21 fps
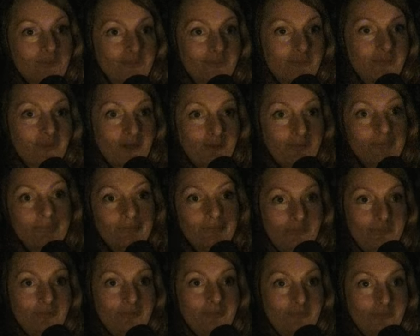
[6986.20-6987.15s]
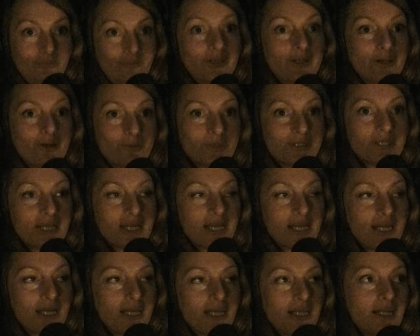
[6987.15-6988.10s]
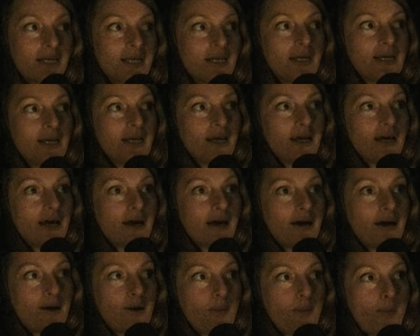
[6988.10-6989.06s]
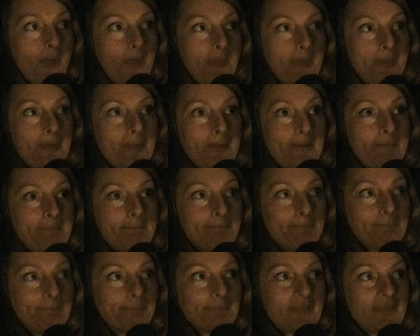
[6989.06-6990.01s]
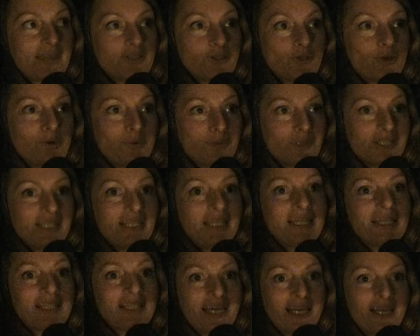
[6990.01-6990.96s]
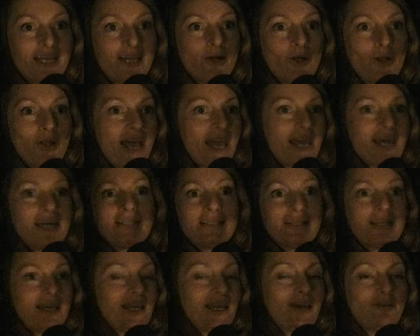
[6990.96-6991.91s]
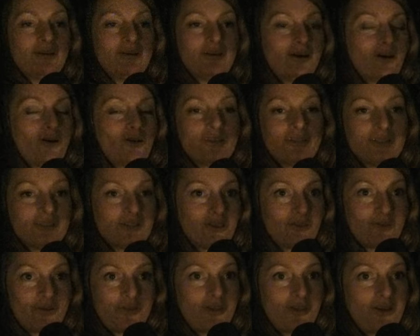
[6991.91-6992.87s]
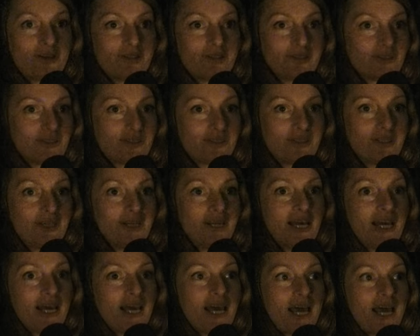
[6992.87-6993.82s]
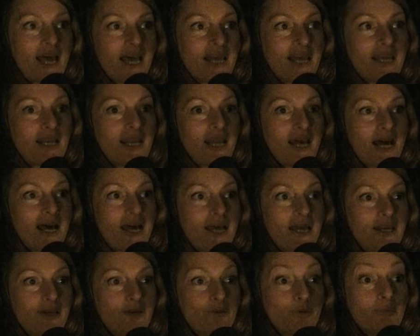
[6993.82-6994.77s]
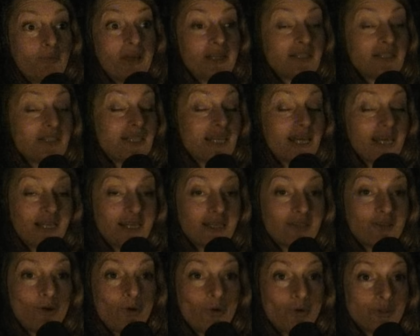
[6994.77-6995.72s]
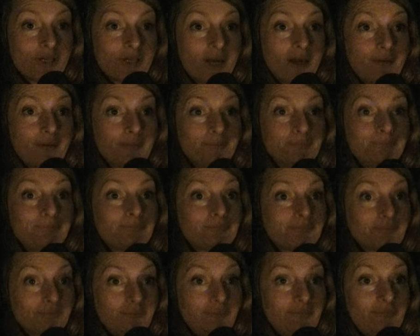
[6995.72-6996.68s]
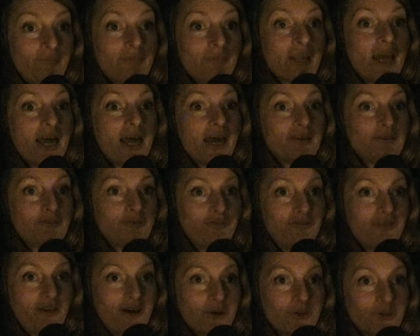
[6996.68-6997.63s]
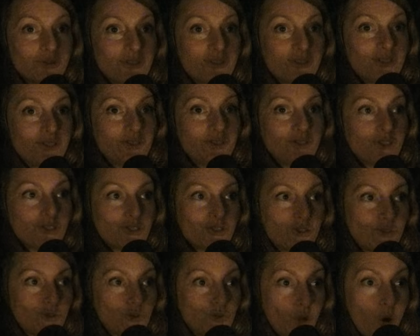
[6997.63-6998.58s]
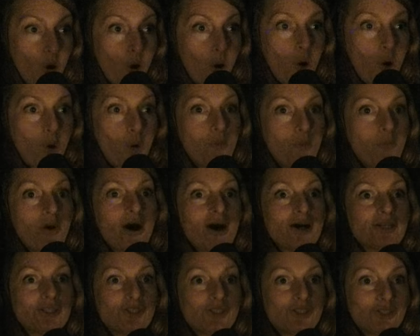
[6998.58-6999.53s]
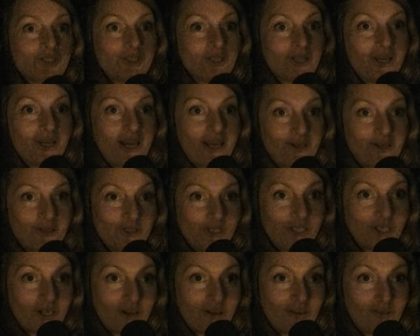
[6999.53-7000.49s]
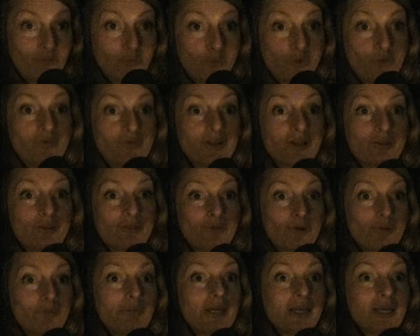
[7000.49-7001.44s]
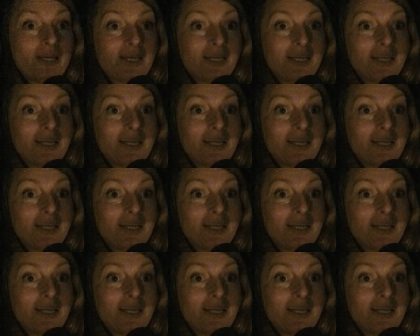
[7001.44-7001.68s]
had you know was taking it, um, and so I was seeing the hill and uh, all these other things, and I remained standing the whole time. Hmm. And felt just so much energy kind of moving through me.